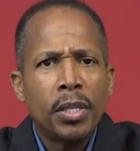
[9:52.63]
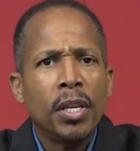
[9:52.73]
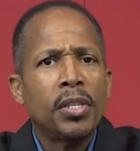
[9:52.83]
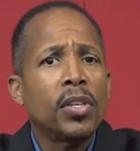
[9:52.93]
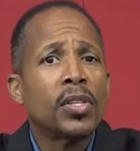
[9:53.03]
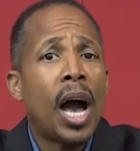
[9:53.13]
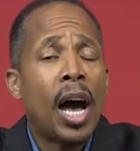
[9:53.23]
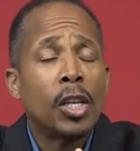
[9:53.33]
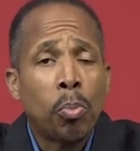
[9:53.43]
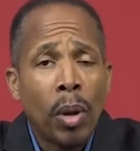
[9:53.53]
This is
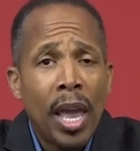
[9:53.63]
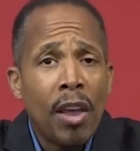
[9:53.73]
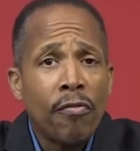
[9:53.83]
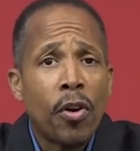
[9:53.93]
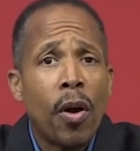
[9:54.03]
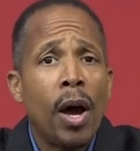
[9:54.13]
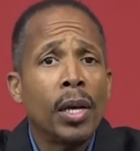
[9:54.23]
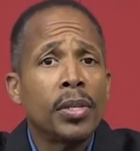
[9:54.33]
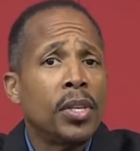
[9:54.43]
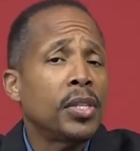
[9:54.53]
God's plan for
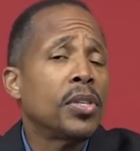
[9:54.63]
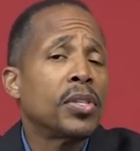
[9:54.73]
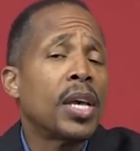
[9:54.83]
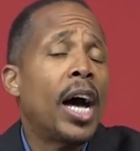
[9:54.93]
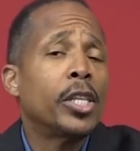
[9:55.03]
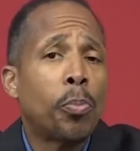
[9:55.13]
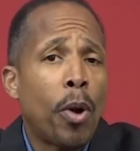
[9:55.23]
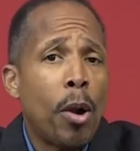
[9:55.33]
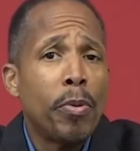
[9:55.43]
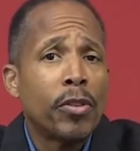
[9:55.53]
us. This is God's
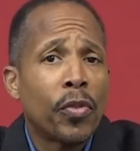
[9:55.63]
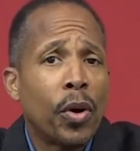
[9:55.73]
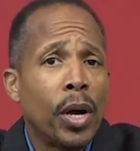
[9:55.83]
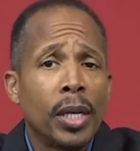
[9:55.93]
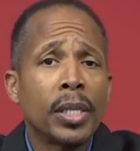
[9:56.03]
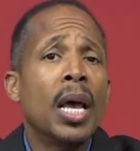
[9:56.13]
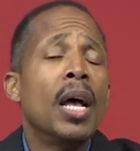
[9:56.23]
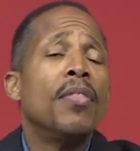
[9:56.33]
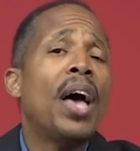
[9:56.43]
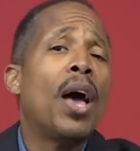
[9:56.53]
purpose for us
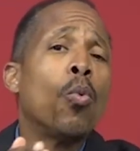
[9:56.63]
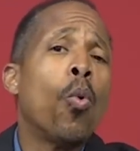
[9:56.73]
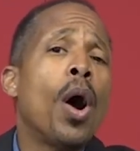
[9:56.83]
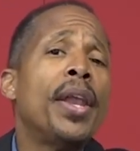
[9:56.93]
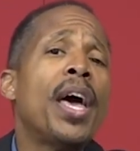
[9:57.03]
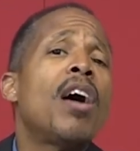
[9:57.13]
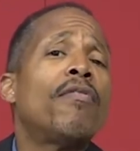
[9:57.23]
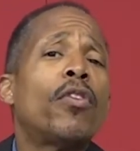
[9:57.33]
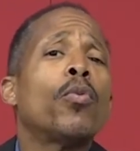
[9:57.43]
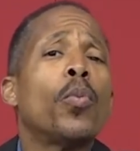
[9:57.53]
that
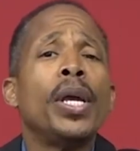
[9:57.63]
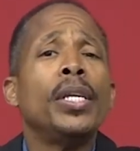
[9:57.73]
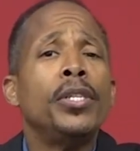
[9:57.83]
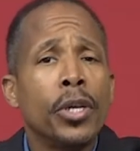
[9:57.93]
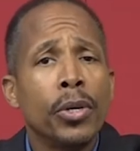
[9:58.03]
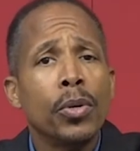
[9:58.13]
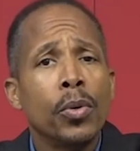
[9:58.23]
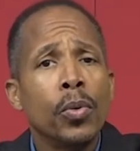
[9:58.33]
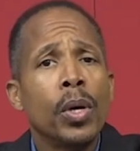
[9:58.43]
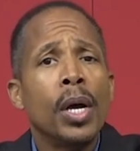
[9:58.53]
whatever we
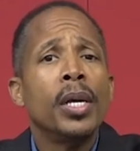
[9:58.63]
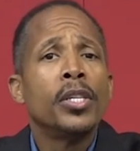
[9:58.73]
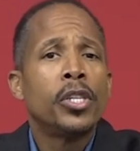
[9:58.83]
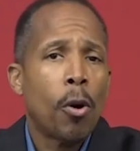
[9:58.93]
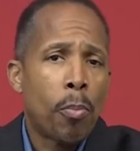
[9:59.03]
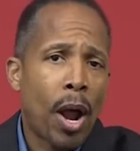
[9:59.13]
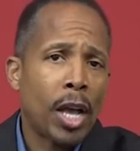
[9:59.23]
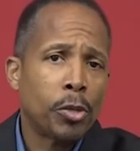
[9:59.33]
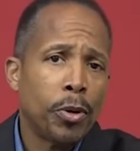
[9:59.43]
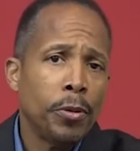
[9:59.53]
do shall
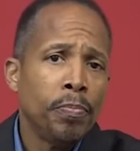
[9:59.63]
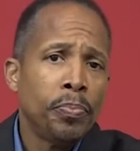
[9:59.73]
prosper.